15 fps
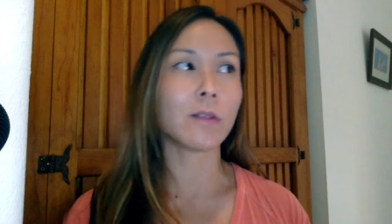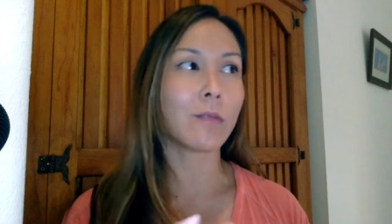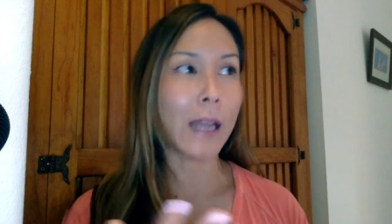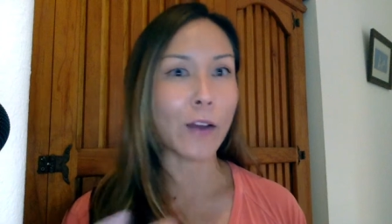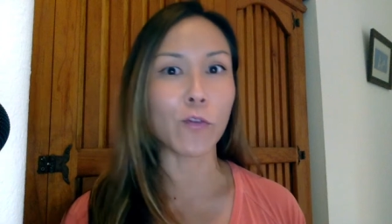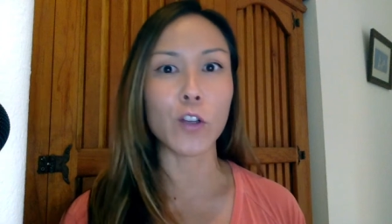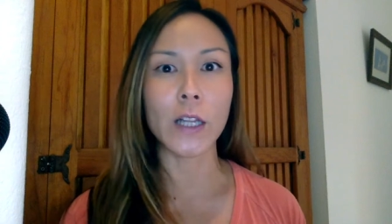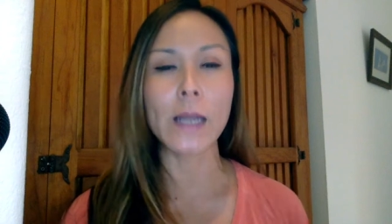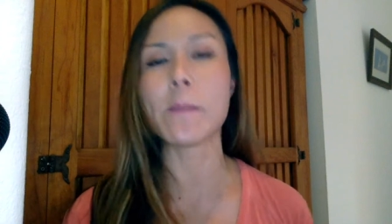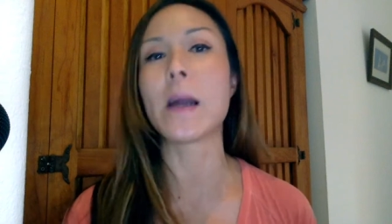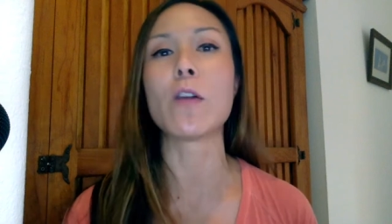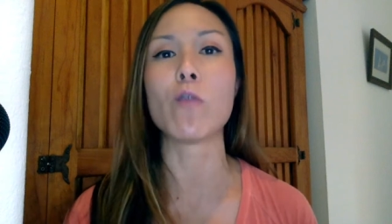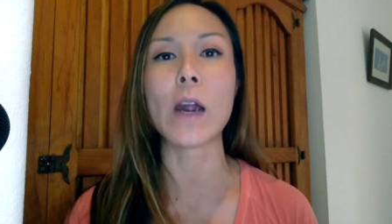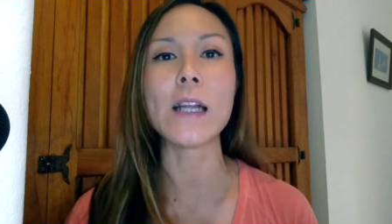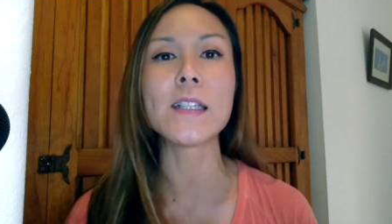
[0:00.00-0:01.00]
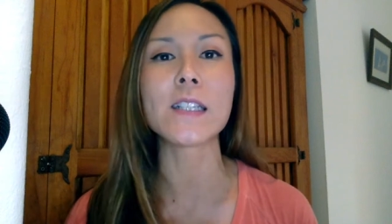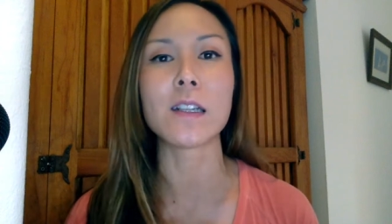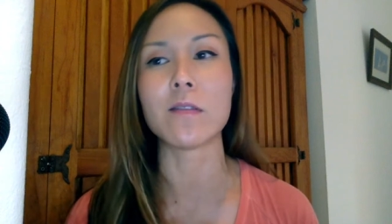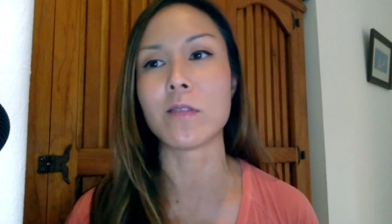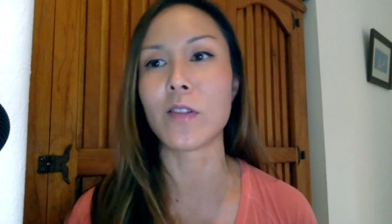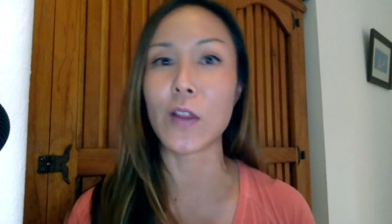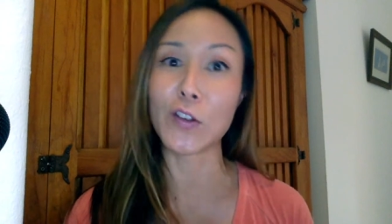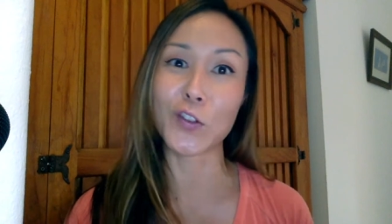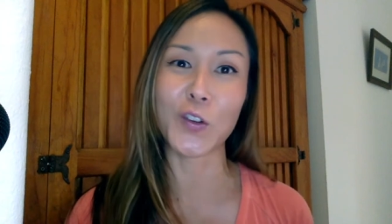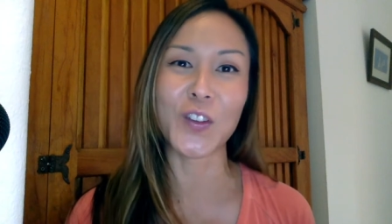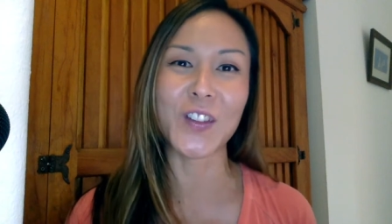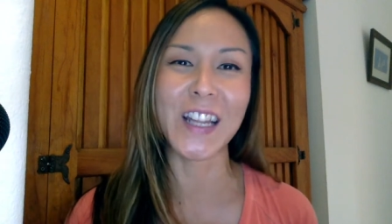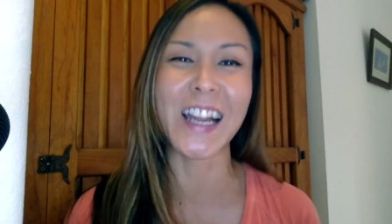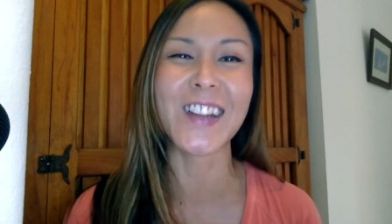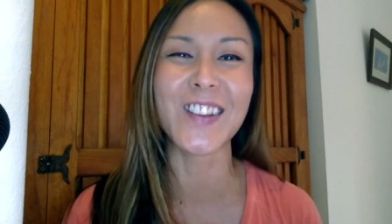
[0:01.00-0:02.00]
thankfully, my rent and
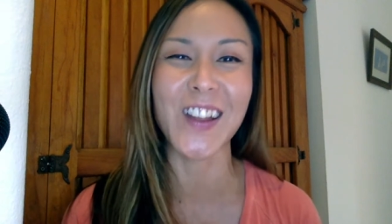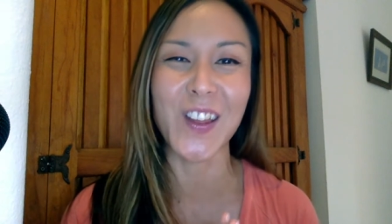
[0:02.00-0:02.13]
certain things